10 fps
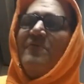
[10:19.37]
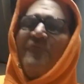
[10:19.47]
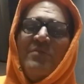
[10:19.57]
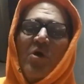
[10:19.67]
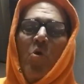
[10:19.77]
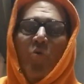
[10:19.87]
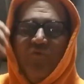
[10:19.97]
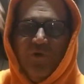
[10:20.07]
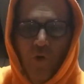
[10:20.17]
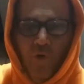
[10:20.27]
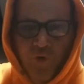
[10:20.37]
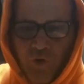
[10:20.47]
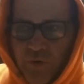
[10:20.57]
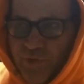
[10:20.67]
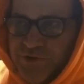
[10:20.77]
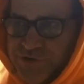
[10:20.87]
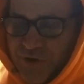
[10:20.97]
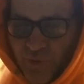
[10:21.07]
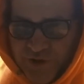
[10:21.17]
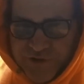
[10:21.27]
from the old, where the old horn
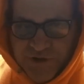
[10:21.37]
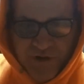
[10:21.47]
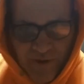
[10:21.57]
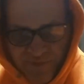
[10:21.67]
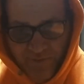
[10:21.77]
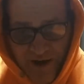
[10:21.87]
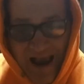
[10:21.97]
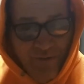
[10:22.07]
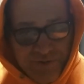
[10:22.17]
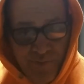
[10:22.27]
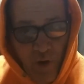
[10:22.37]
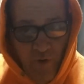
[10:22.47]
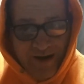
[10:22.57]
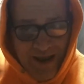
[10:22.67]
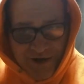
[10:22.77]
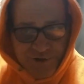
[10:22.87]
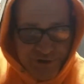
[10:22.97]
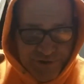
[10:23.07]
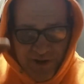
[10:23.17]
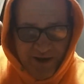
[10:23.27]
was, you know, the bracket was broken. Like he
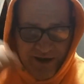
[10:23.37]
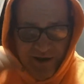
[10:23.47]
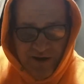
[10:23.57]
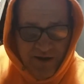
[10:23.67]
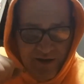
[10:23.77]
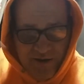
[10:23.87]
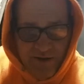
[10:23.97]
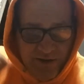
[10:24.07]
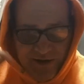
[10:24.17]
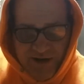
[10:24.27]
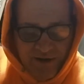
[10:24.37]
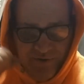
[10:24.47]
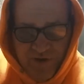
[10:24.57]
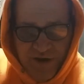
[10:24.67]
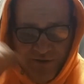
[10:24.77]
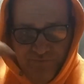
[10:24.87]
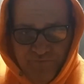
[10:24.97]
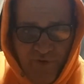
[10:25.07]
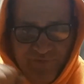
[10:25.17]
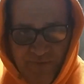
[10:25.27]
just, like he
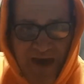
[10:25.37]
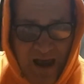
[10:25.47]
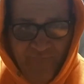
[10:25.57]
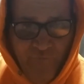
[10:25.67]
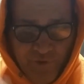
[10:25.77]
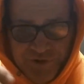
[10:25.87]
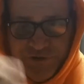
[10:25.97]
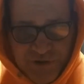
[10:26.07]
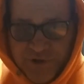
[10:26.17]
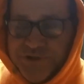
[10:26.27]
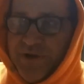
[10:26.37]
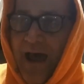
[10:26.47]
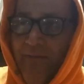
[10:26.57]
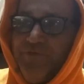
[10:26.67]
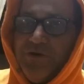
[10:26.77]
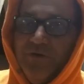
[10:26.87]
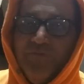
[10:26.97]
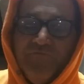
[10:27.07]
moved it back and forth until it snapped.